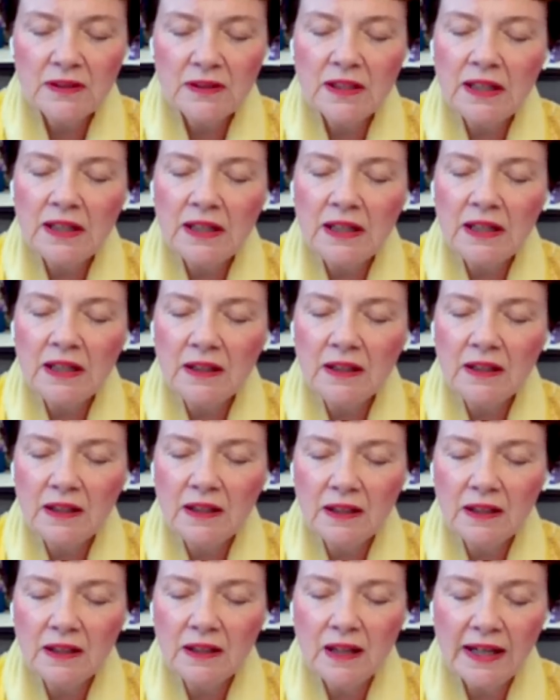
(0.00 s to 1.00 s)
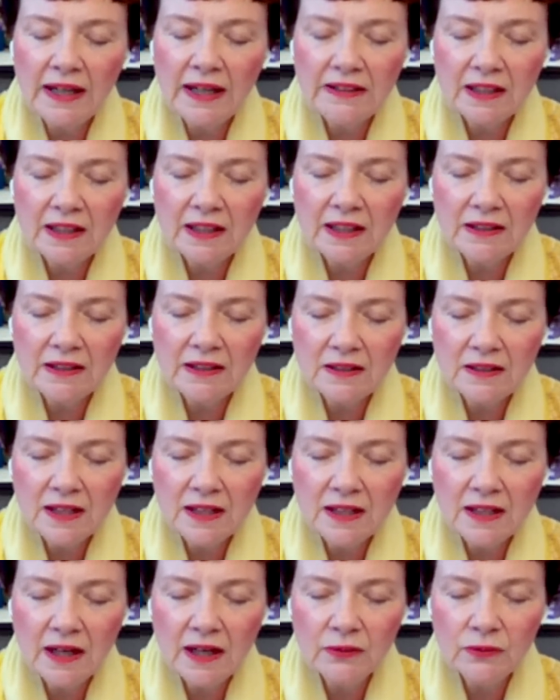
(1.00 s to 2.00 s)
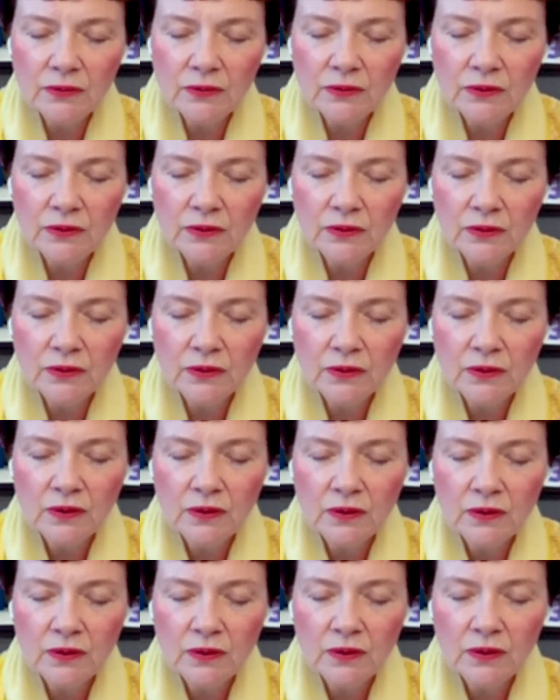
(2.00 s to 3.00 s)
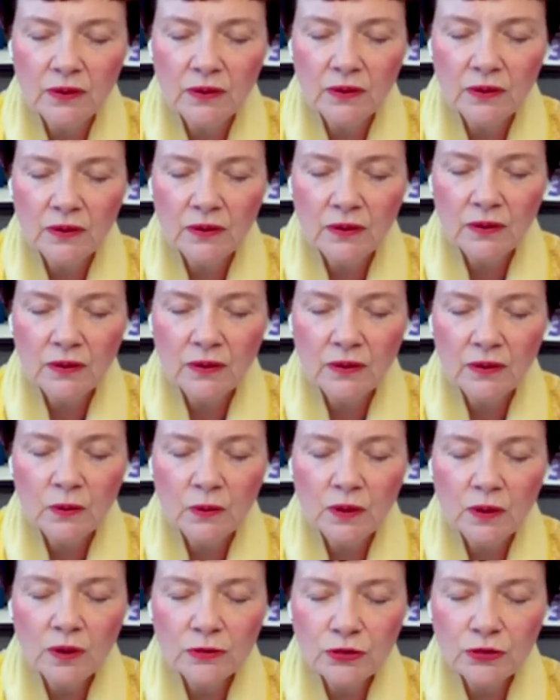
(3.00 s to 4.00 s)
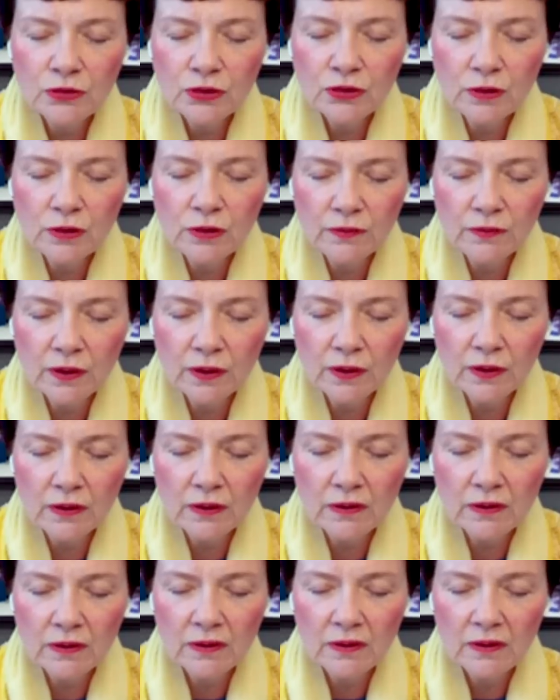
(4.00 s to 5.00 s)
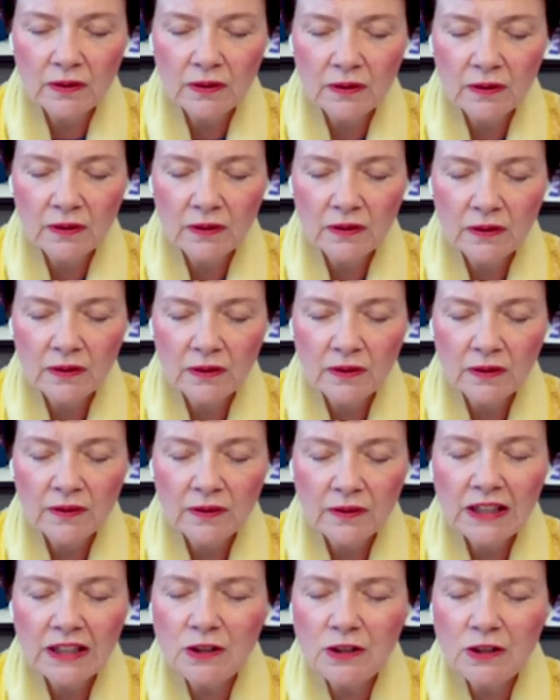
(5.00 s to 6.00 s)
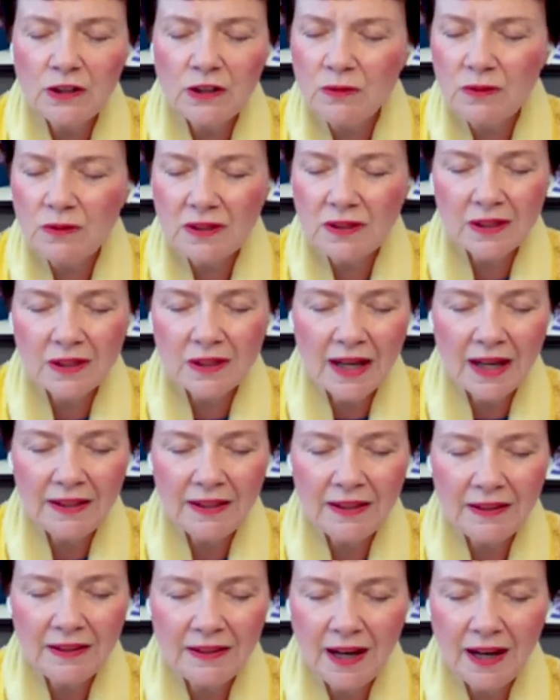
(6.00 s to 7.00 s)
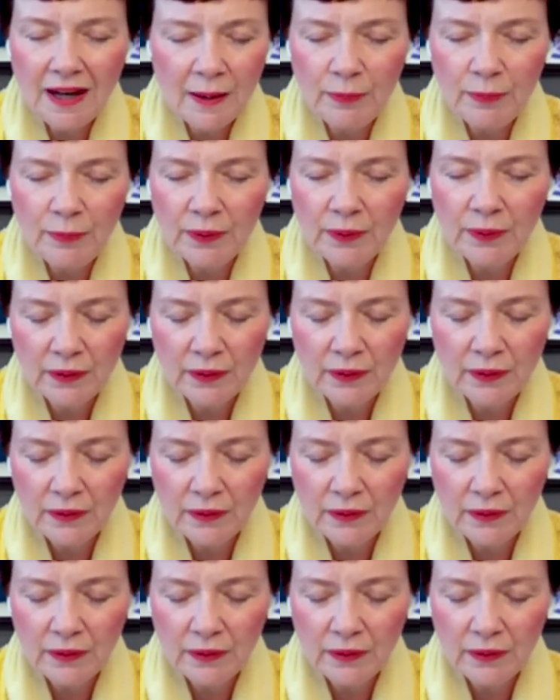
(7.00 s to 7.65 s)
as the healing light and sound world server that you signed up